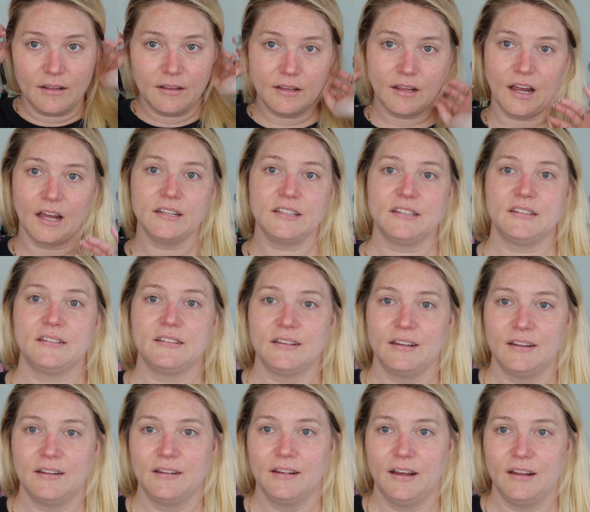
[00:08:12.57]
That's,
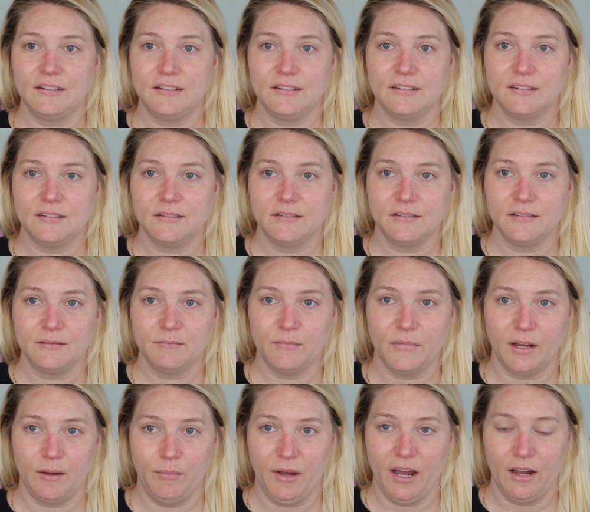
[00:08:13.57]
that's
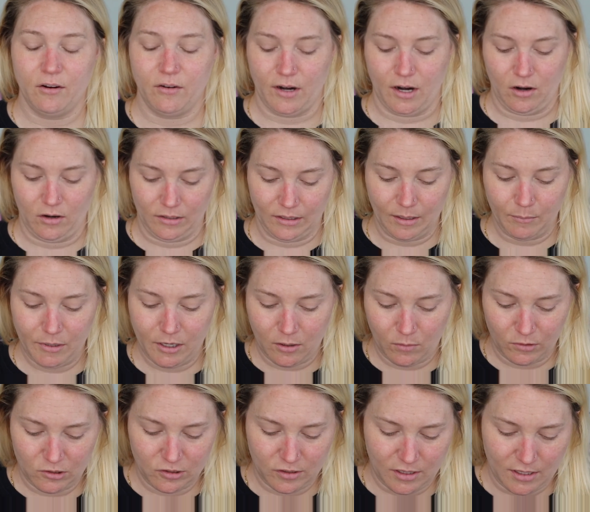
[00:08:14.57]
my background. Let me know
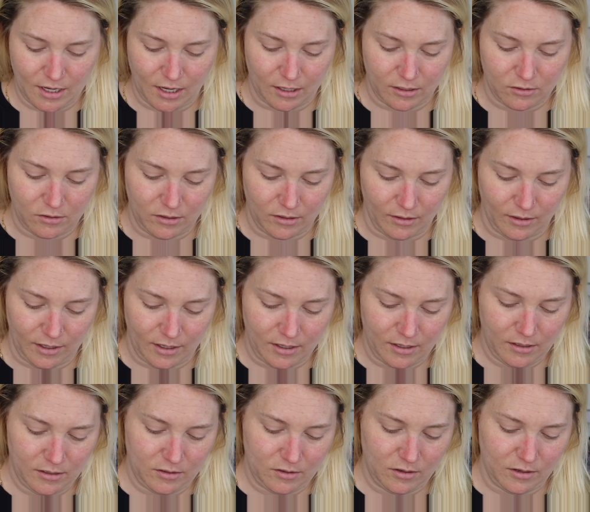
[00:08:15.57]
what you think. Do you like
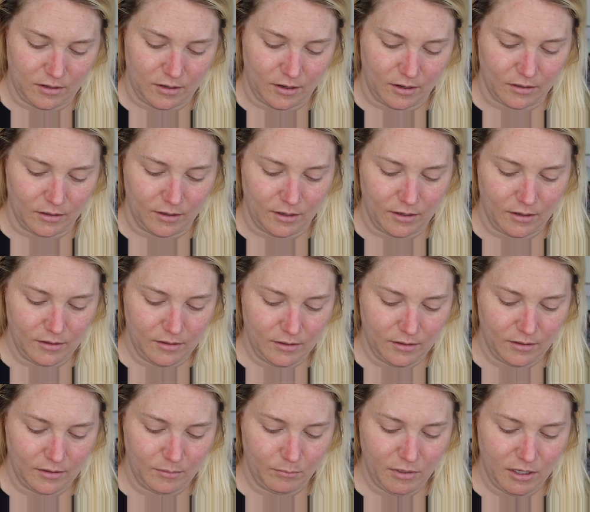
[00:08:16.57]
it? Do you not like it?
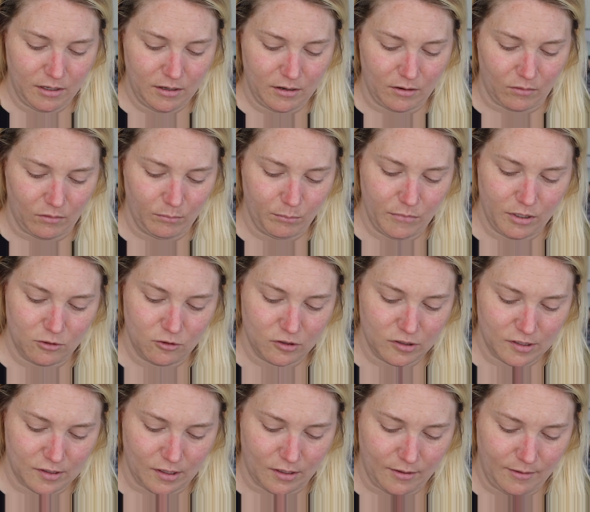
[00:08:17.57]
Let me know, I'm
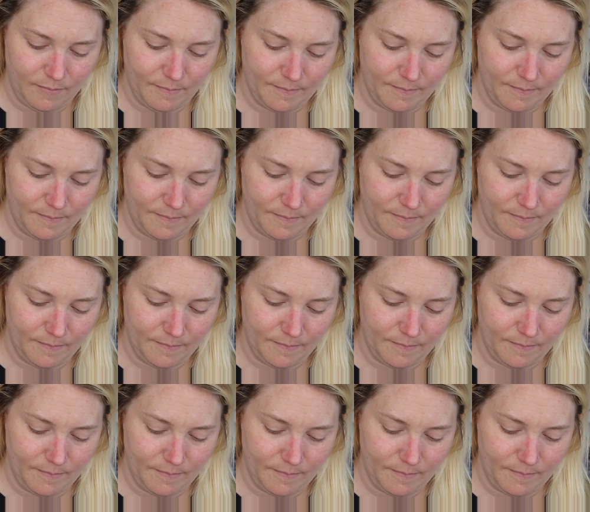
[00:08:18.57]
interested.